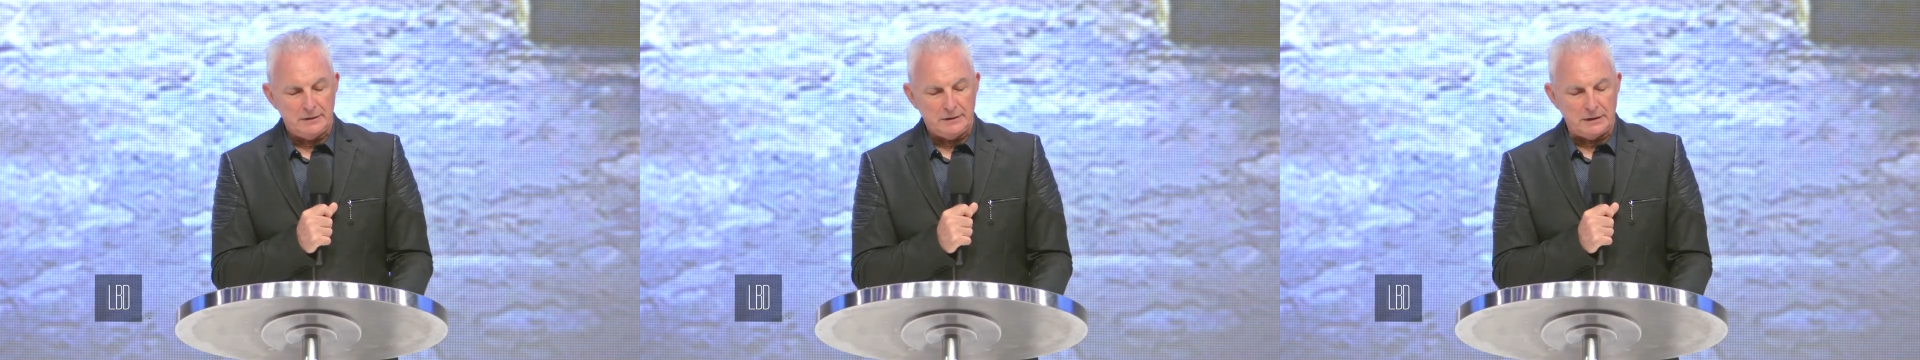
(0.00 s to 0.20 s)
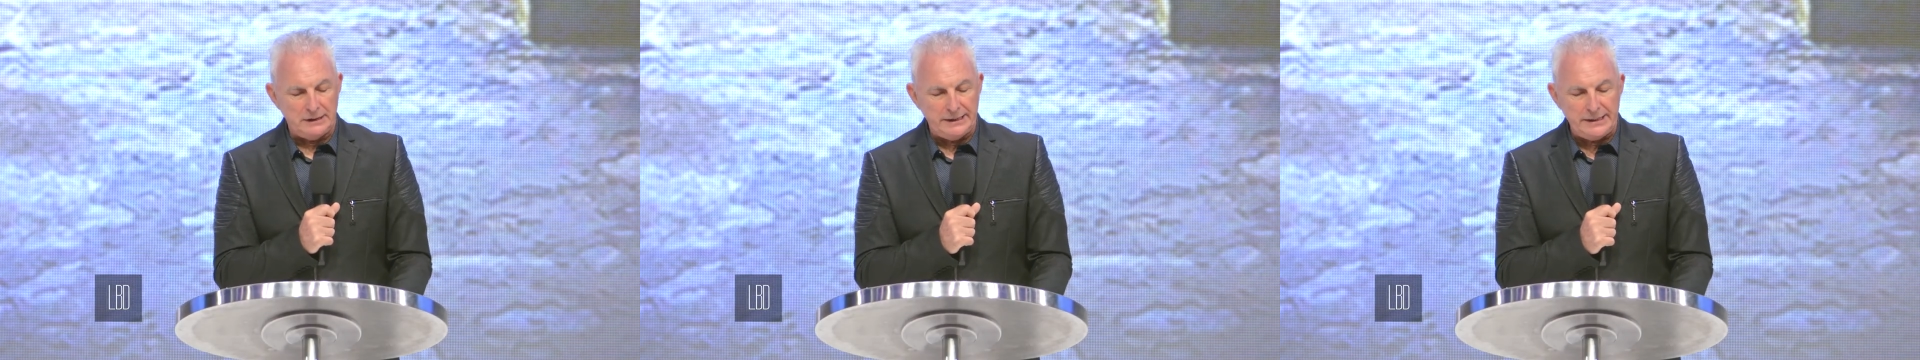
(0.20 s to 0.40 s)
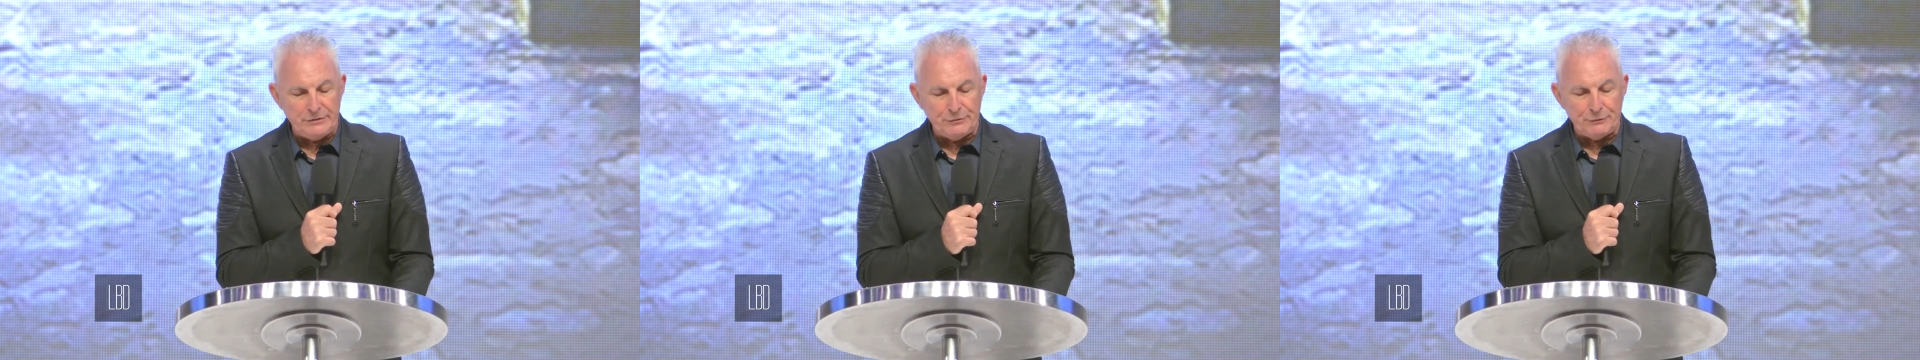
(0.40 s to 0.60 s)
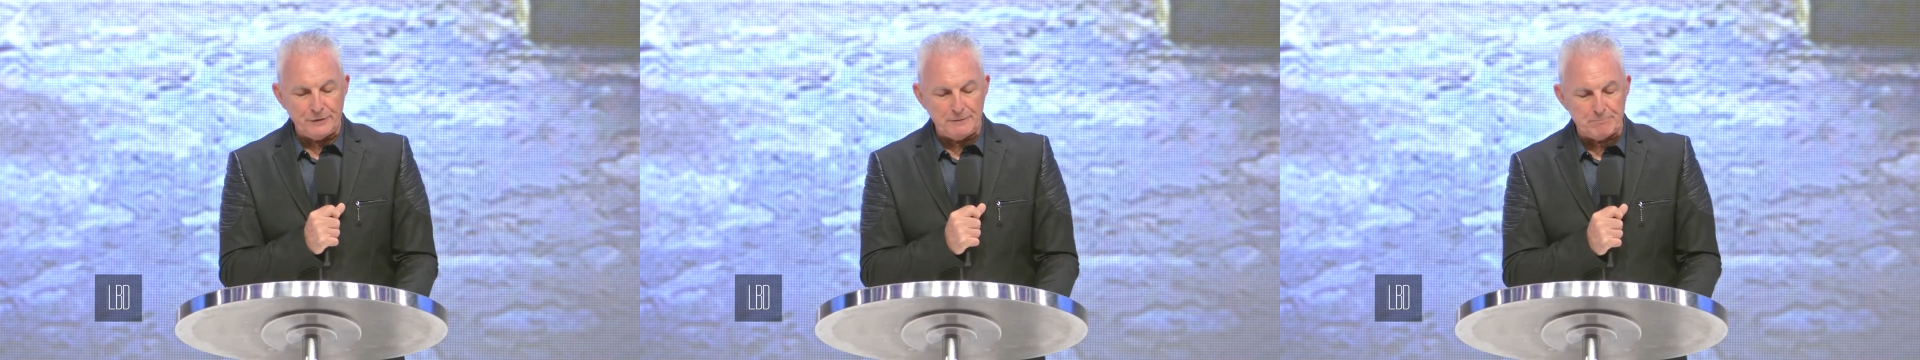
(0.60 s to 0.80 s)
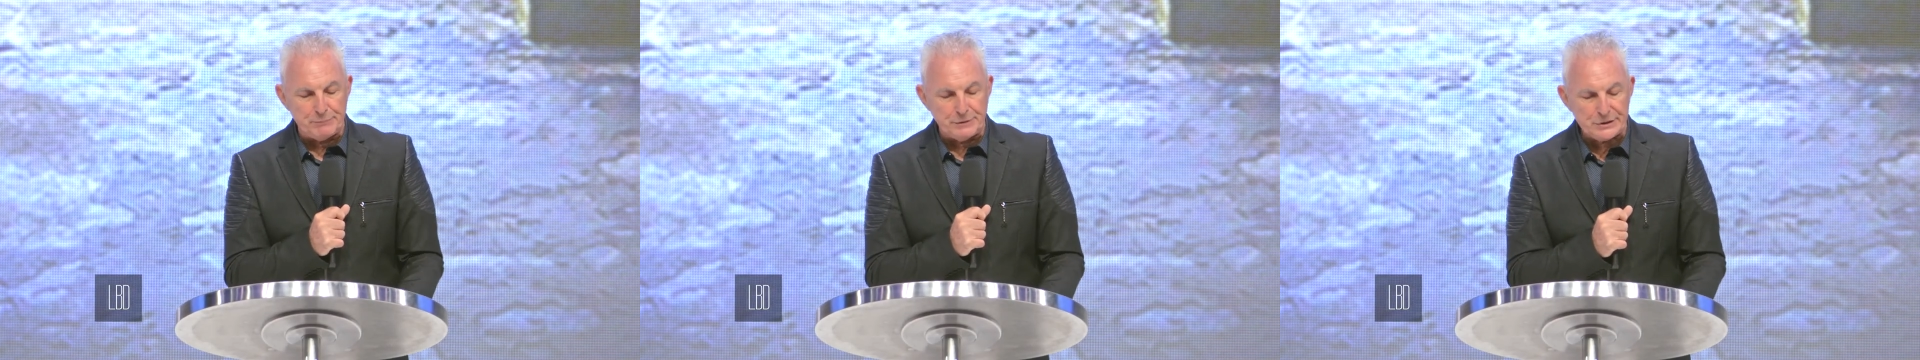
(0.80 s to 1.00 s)
a leader
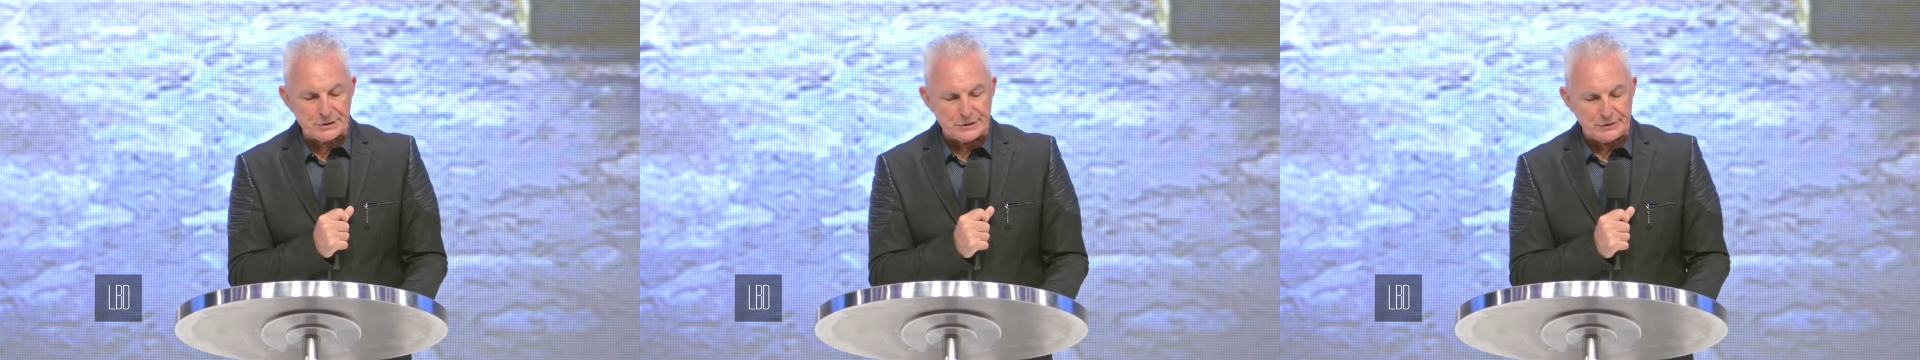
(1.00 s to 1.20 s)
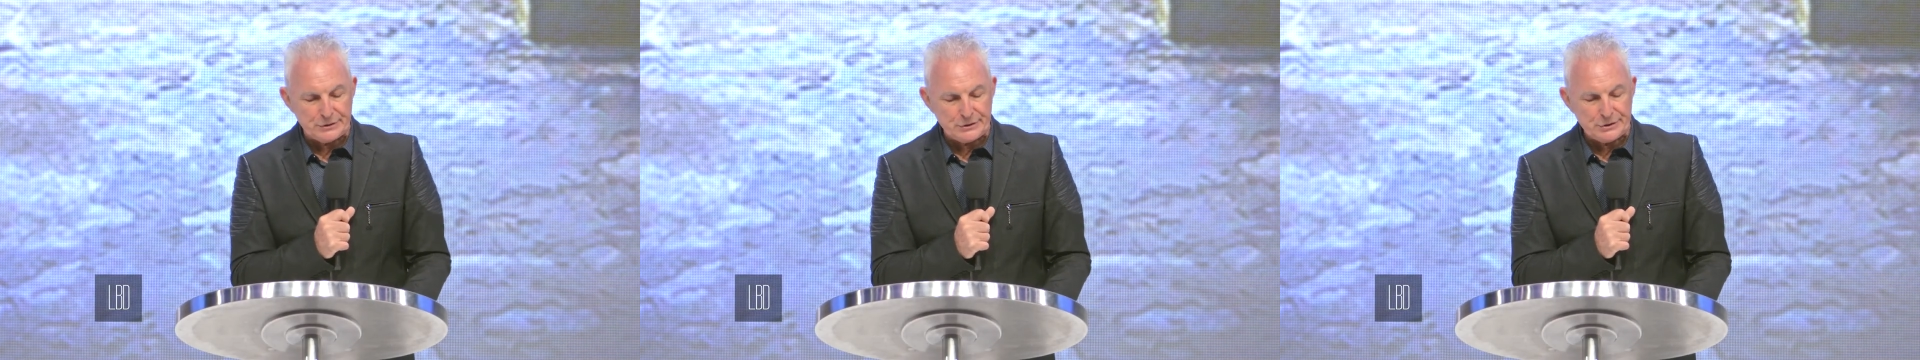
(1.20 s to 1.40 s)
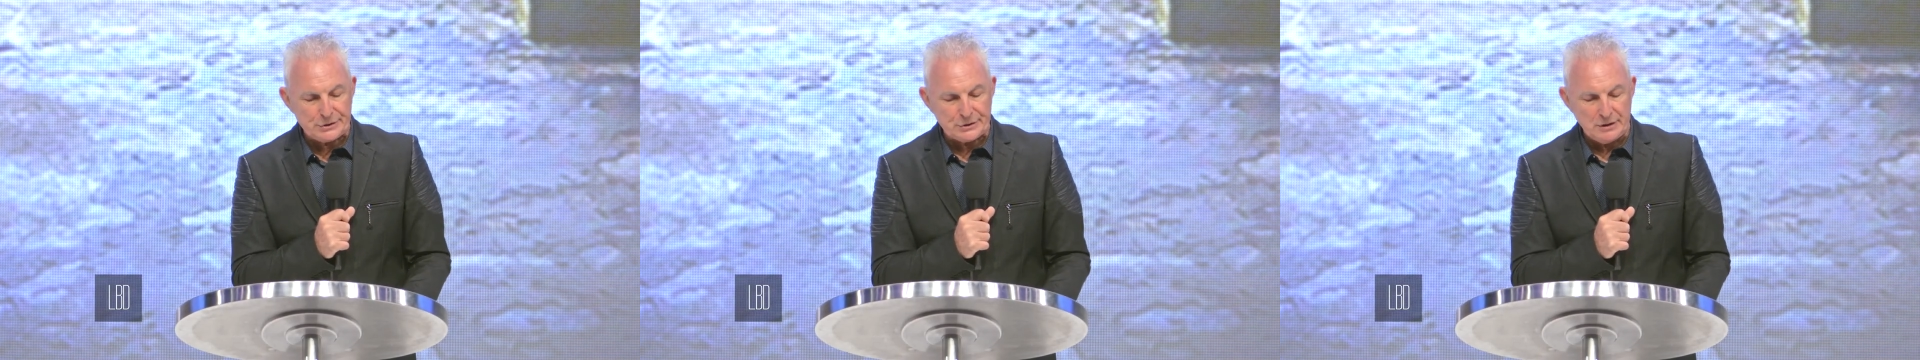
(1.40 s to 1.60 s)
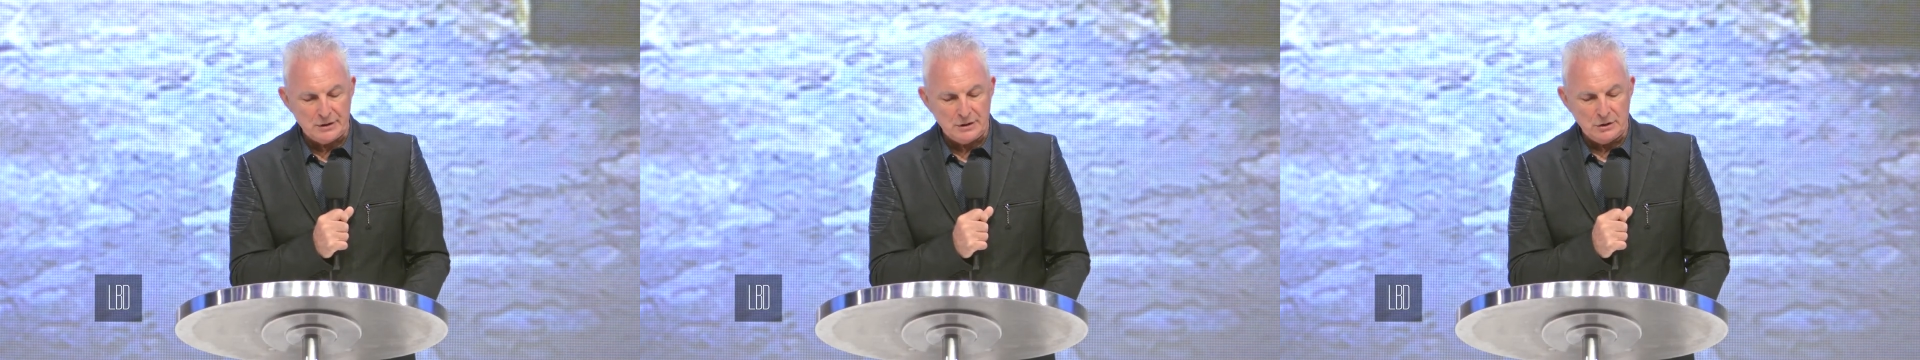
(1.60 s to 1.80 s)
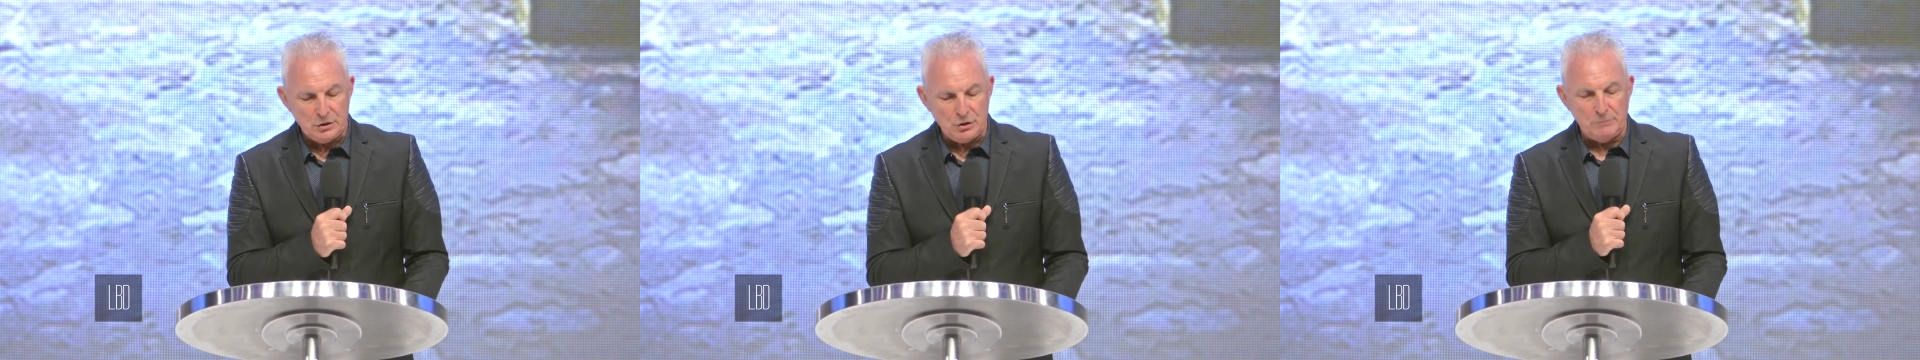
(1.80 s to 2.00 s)
in business,
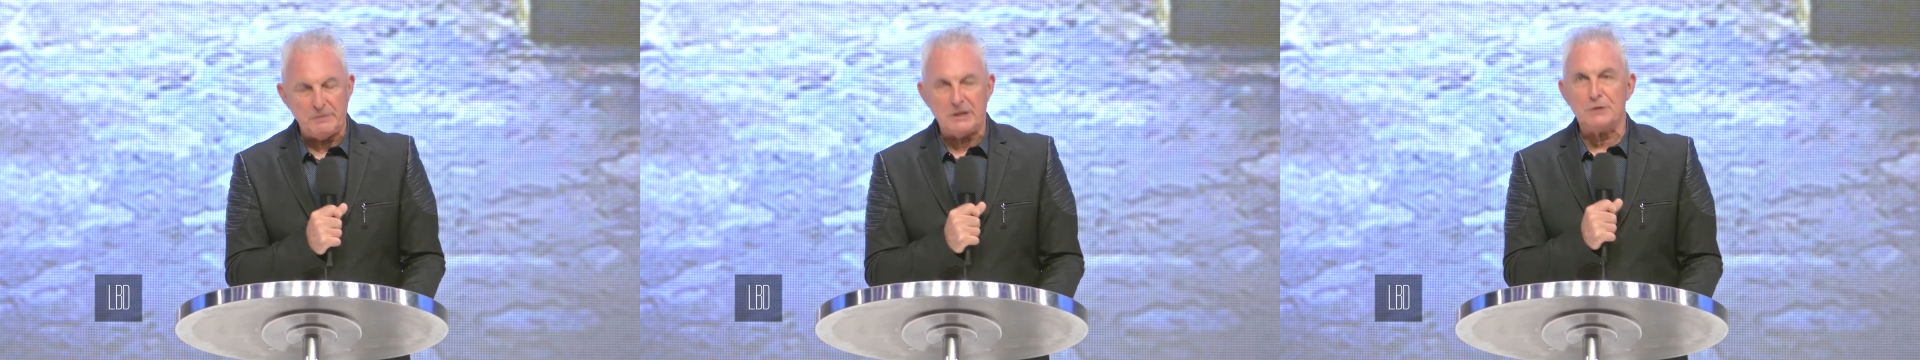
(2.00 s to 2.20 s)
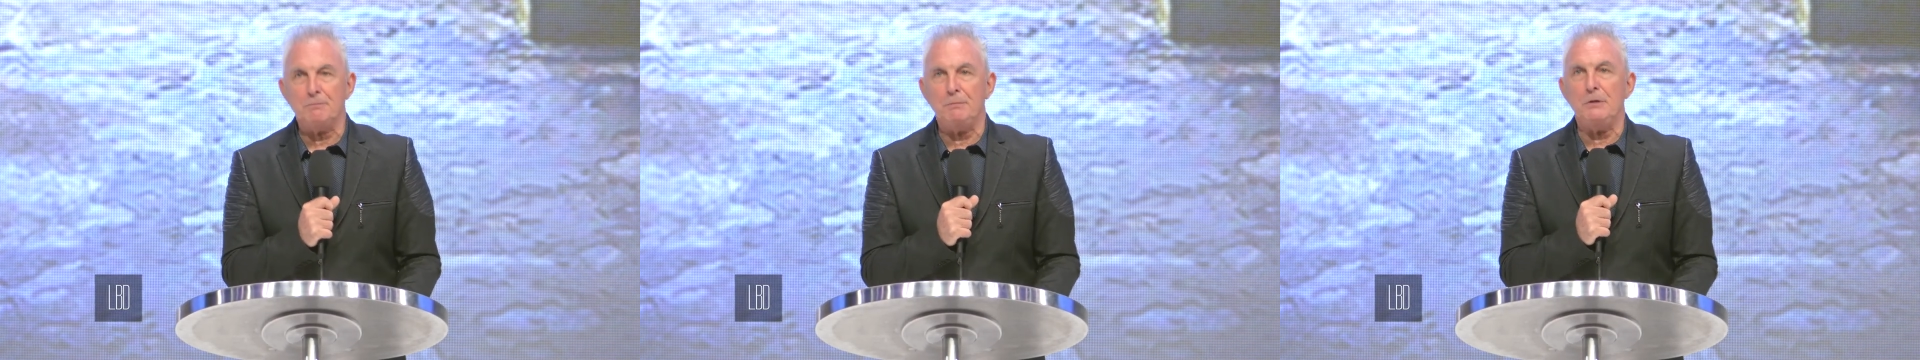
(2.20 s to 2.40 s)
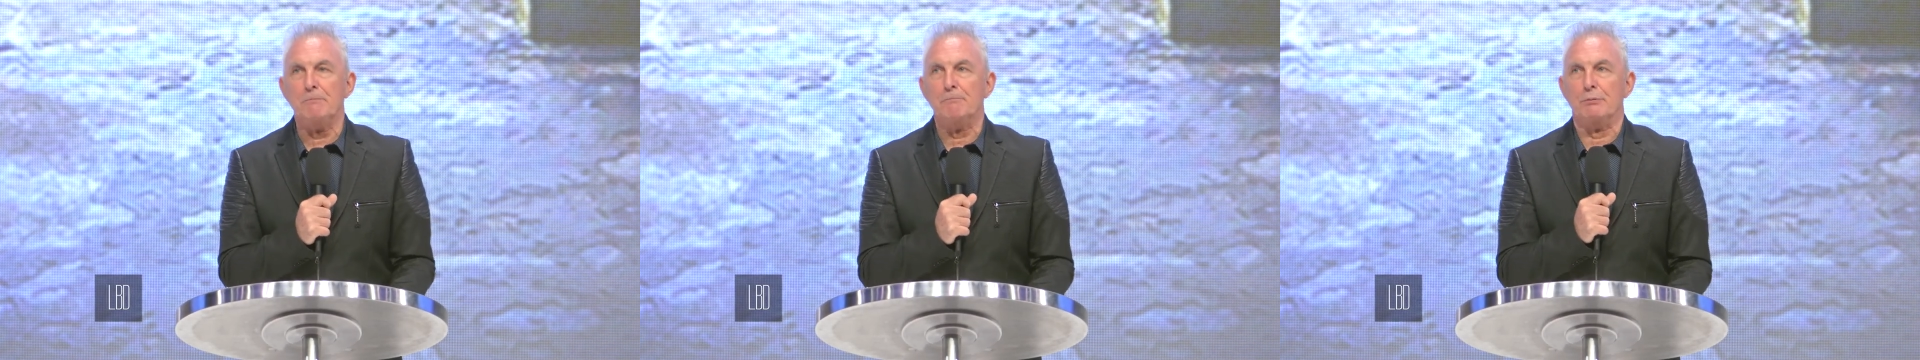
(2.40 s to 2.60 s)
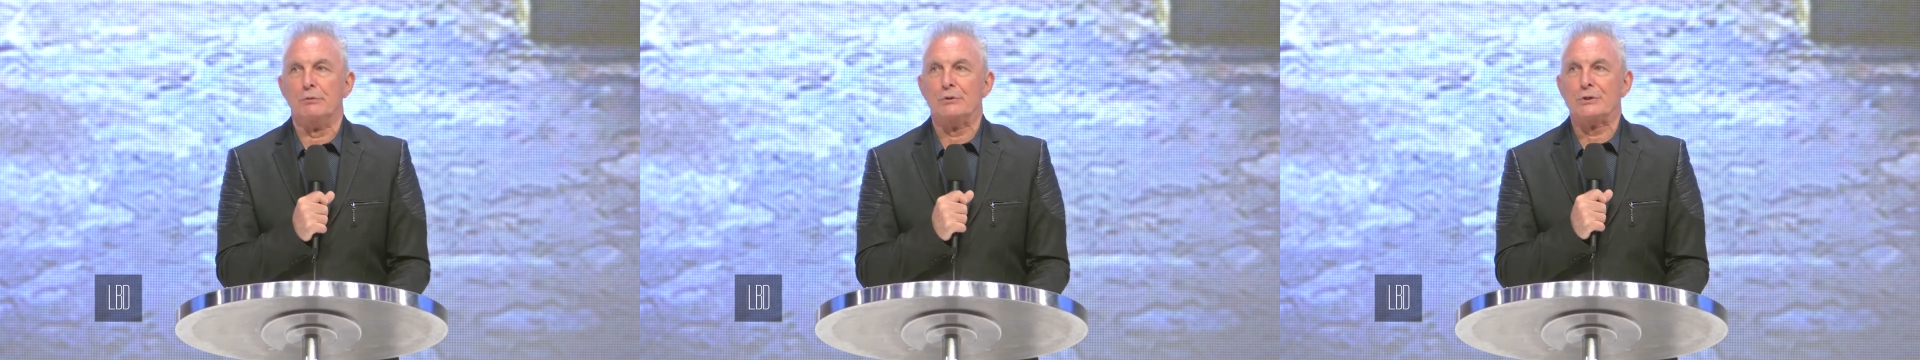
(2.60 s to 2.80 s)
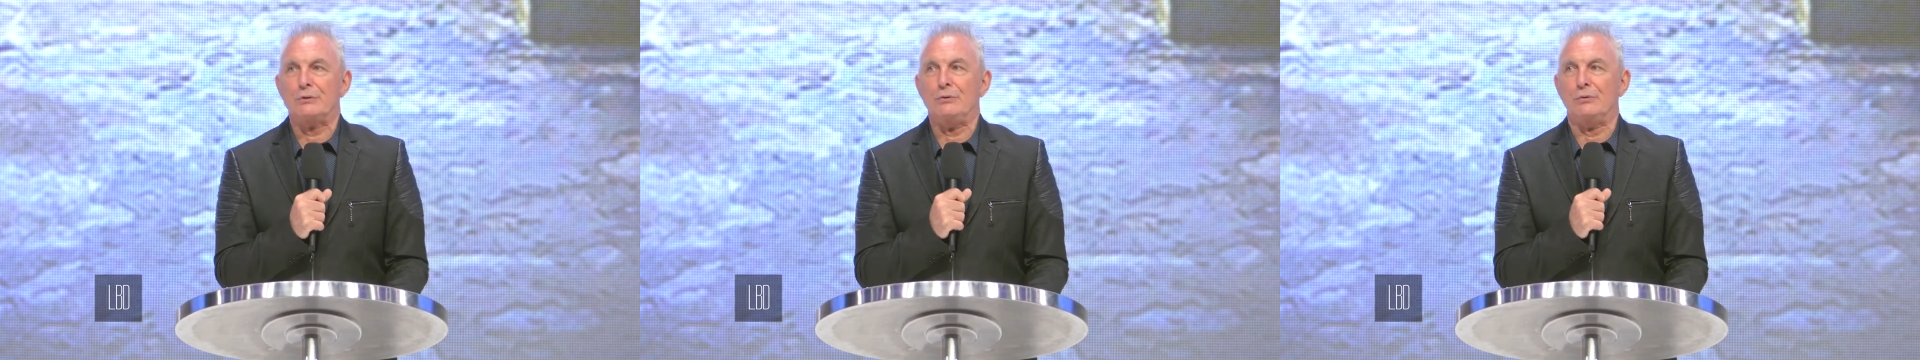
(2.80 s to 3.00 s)
you must be a
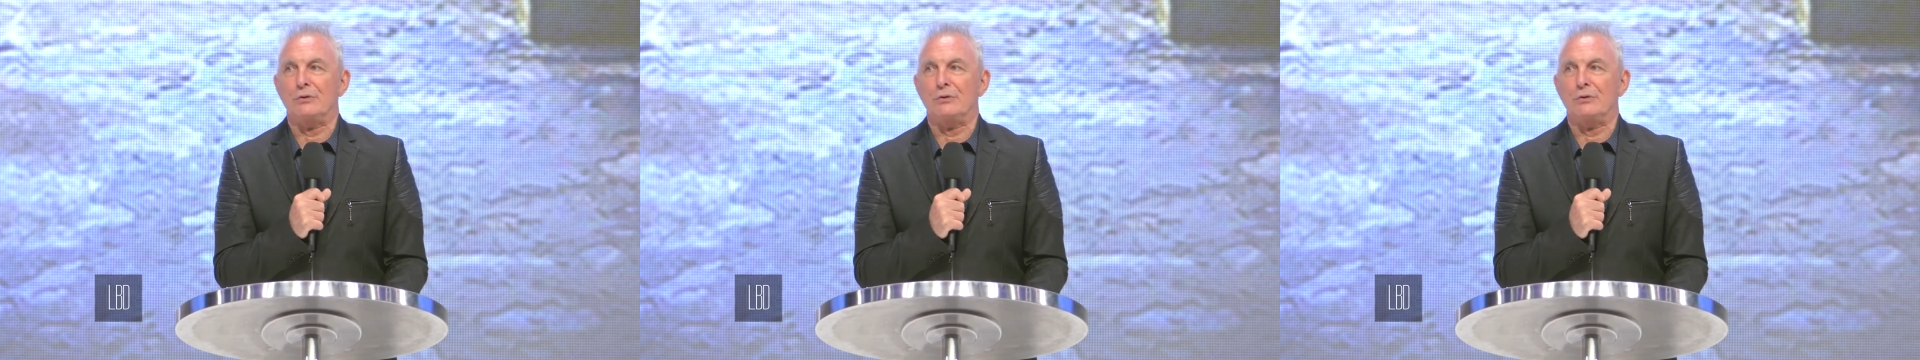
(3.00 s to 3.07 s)
person who